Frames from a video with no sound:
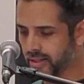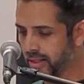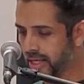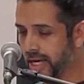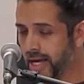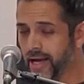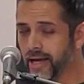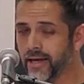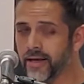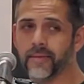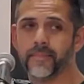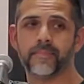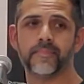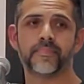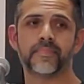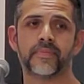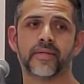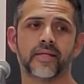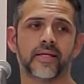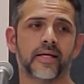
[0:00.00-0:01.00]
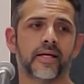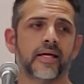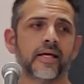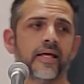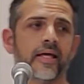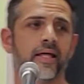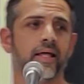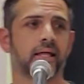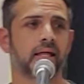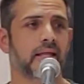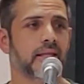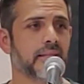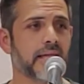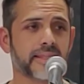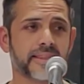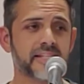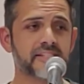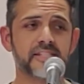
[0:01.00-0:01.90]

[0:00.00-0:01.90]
And, like,